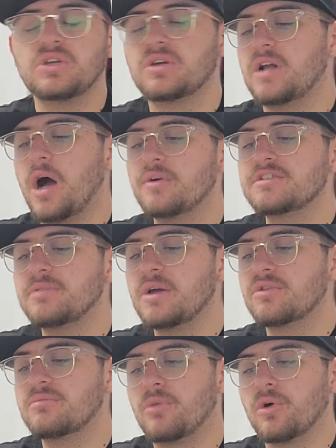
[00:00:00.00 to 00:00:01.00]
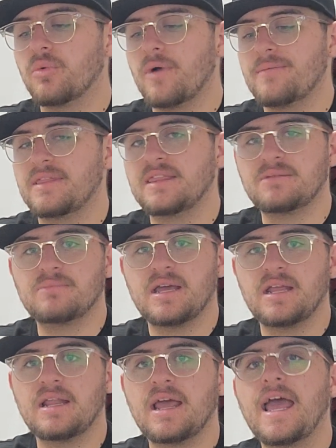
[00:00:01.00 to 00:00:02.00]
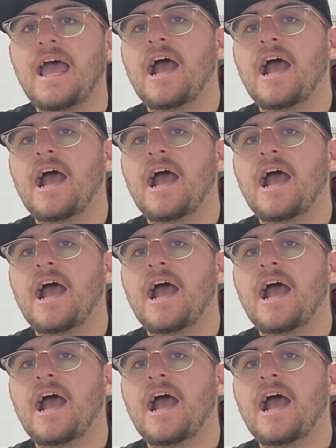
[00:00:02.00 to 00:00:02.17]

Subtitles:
You can always play with more women than men.